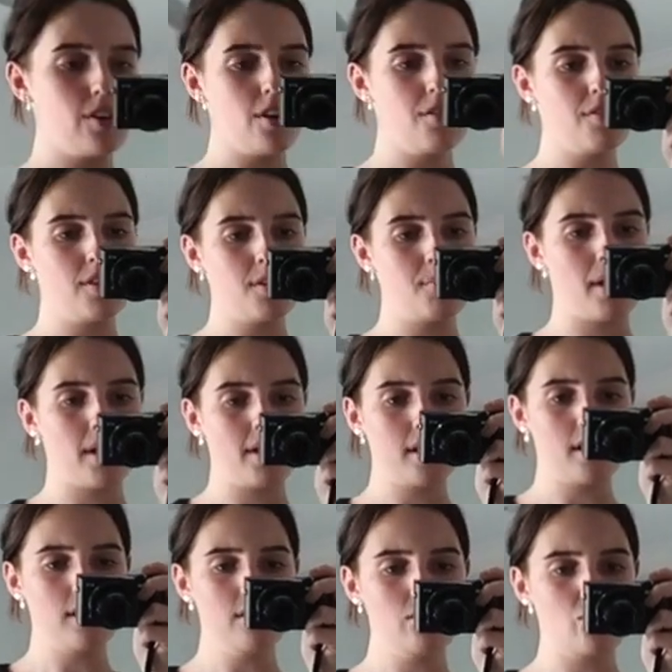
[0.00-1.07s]
it over in
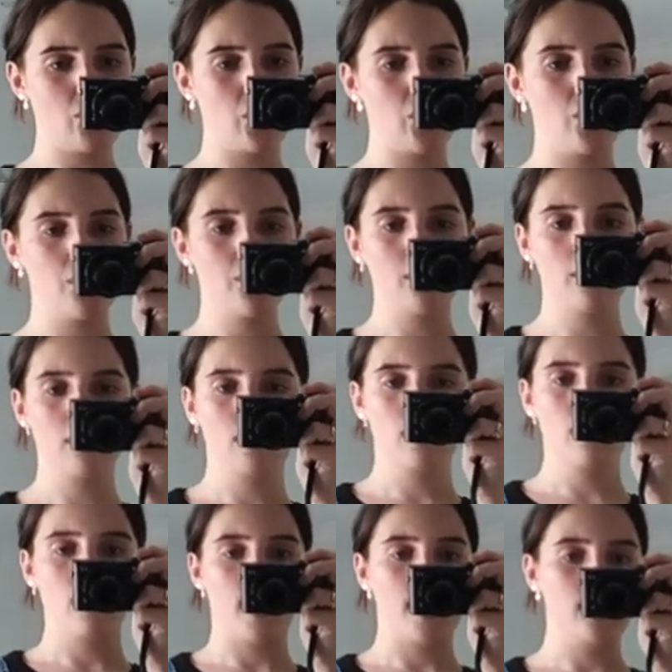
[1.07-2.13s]
America, so
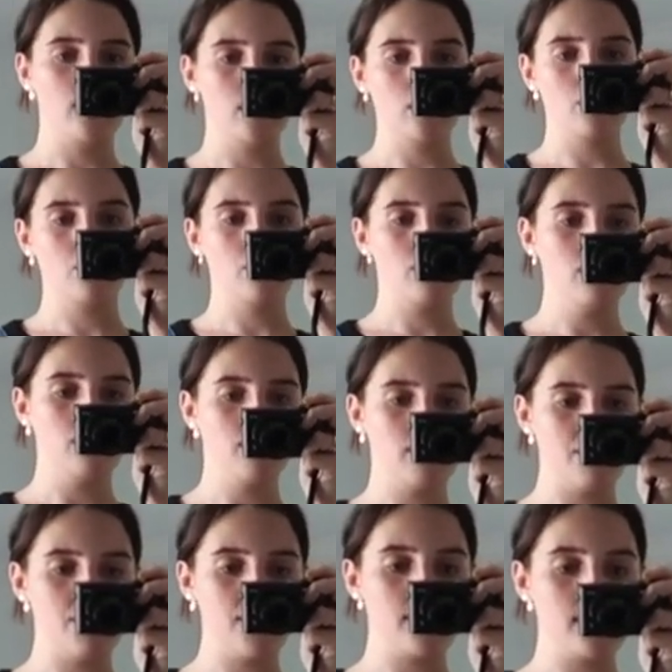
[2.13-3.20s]
I don't know
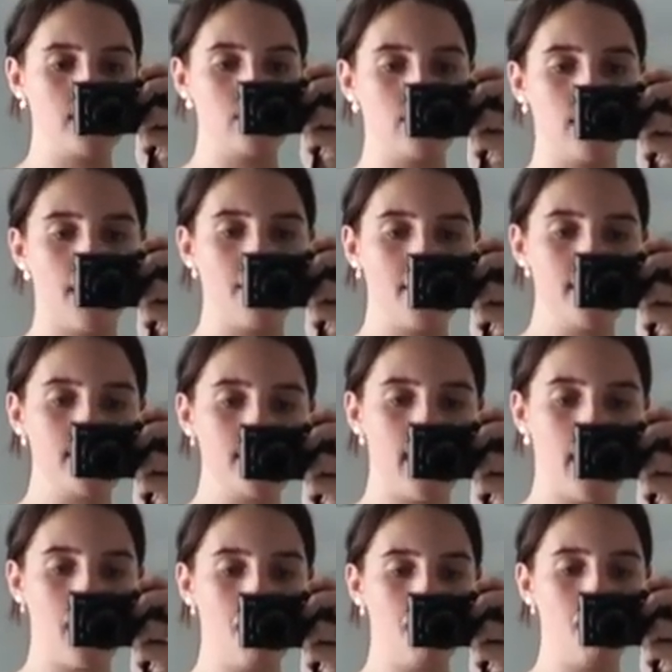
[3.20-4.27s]
if you can still get this
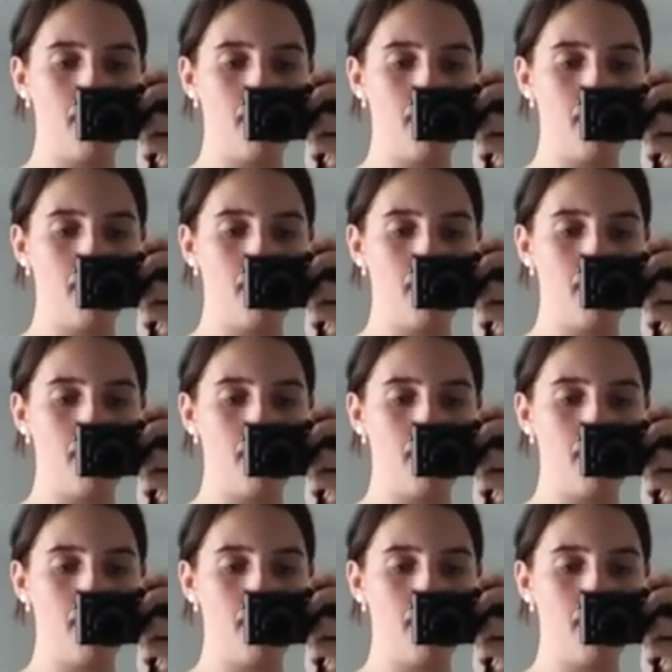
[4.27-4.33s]
now,